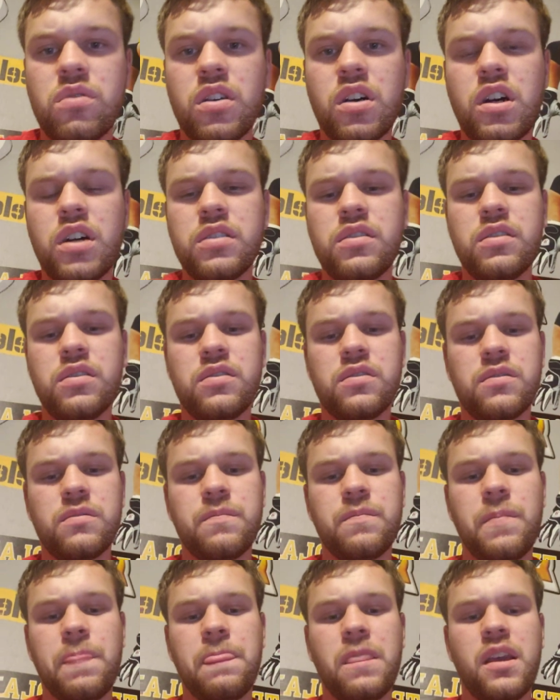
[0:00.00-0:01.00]
with
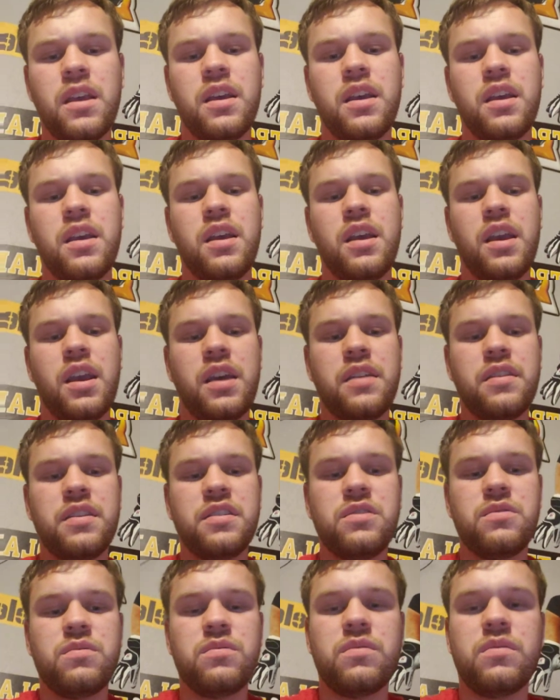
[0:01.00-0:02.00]
Autism. And
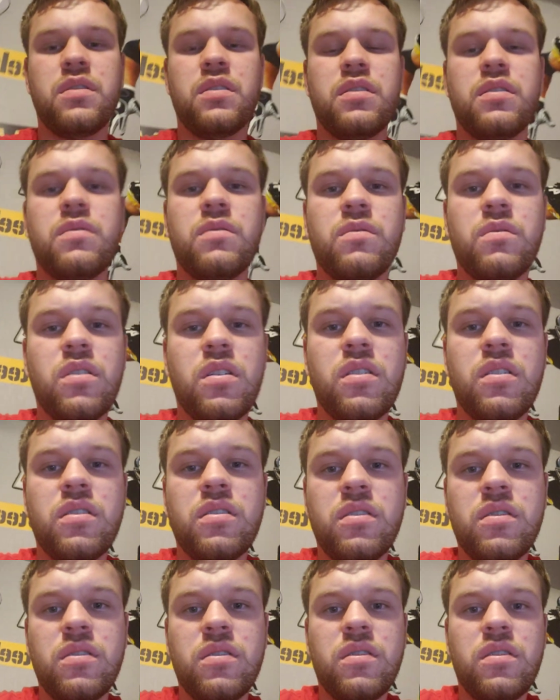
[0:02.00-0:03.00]

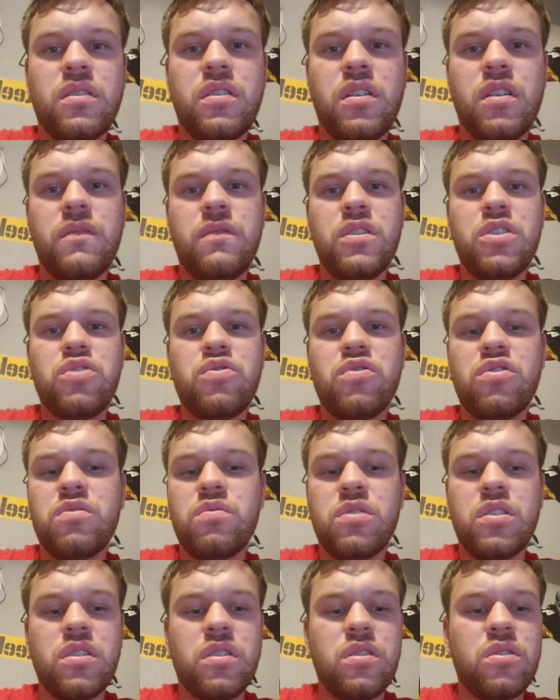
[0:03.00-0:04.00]
the visuals
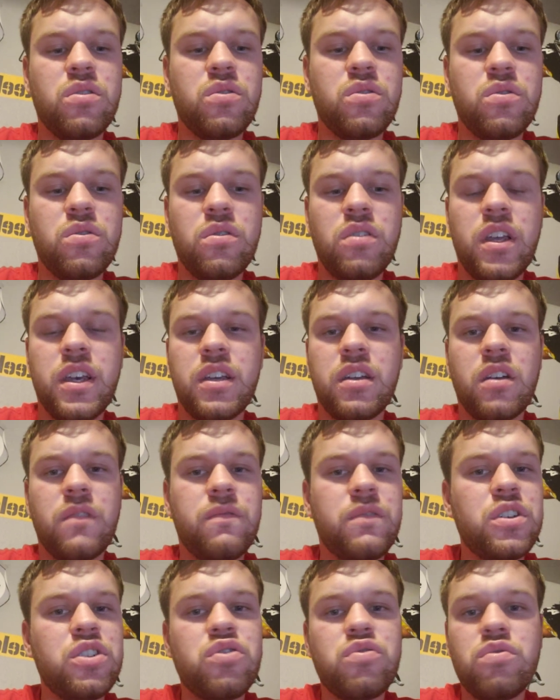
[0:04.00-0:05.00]
would include like a
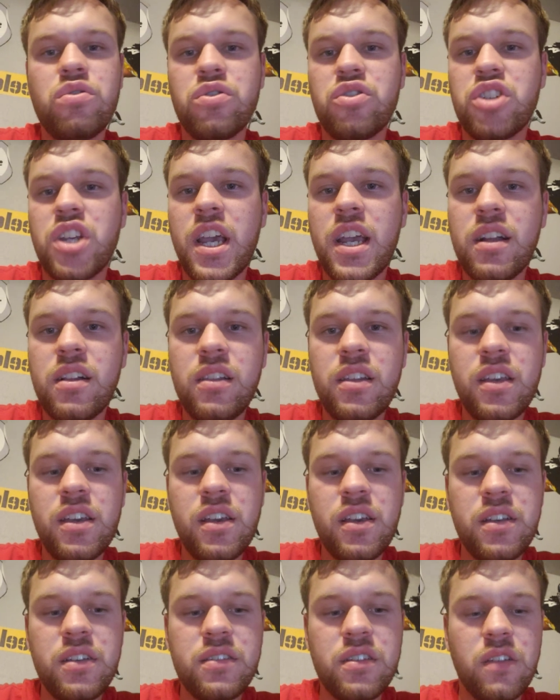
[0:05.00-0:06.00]
visual
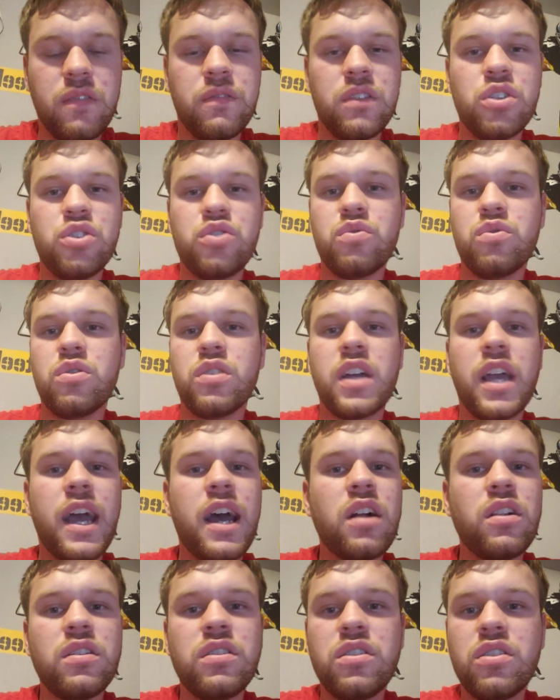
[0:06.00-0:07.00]
checklist, a visual
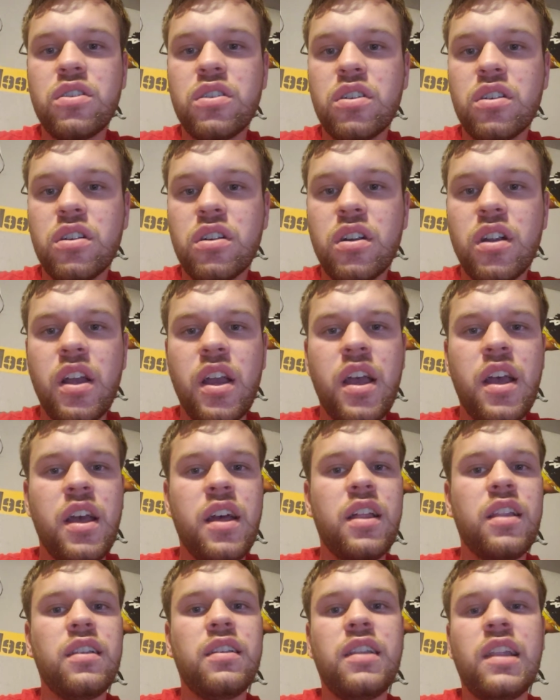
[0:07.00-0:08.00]
calendar,
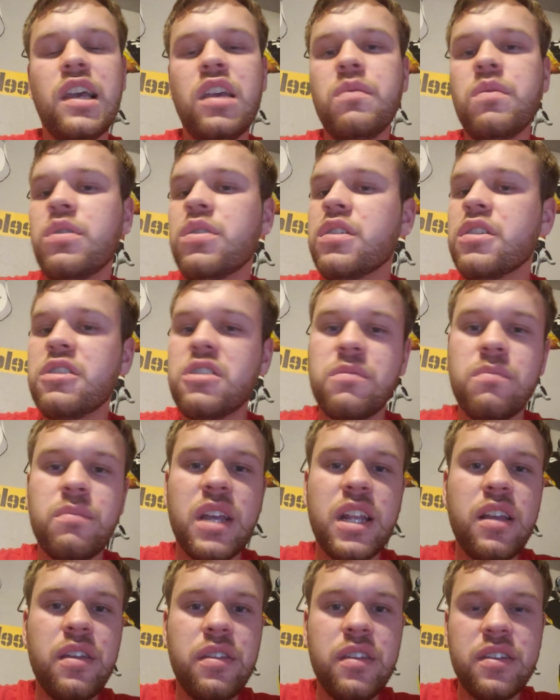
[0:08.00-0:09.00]
labeling as
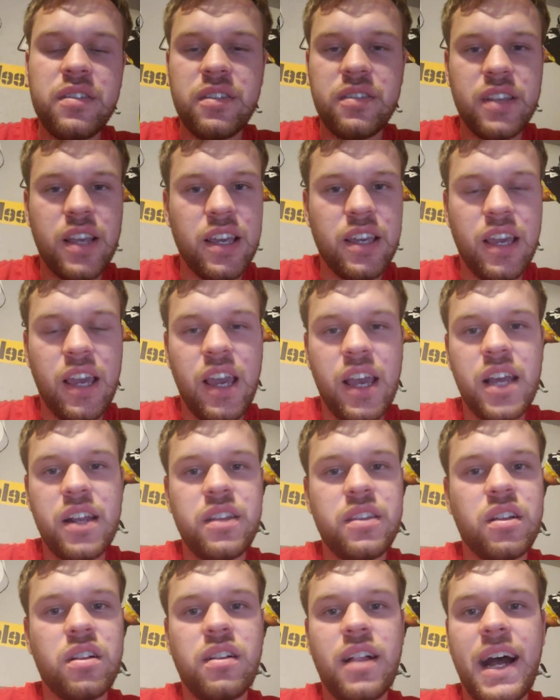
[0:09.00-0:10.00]
many things as I can
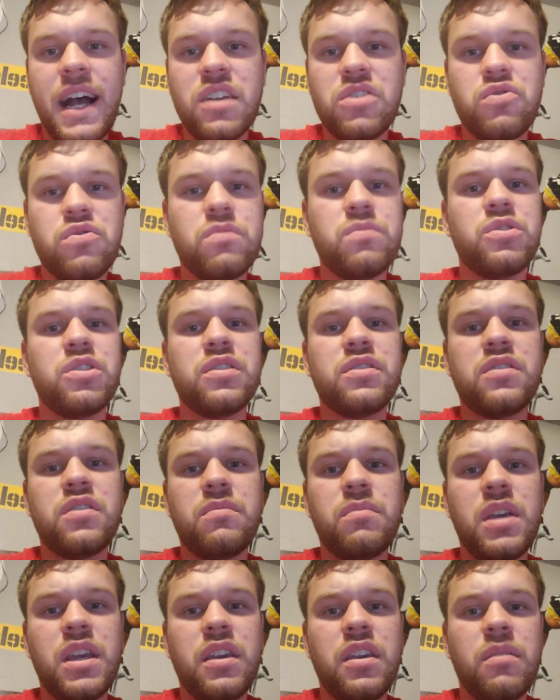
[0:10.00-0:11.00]
in the classroom just to
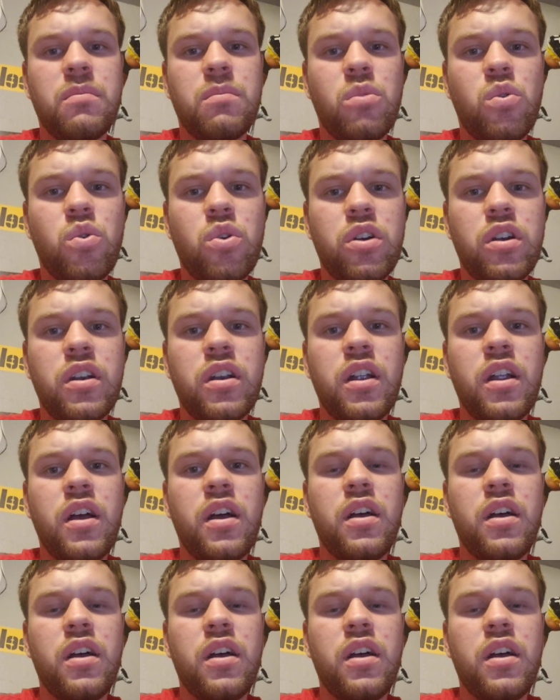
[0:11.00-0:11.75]
make it more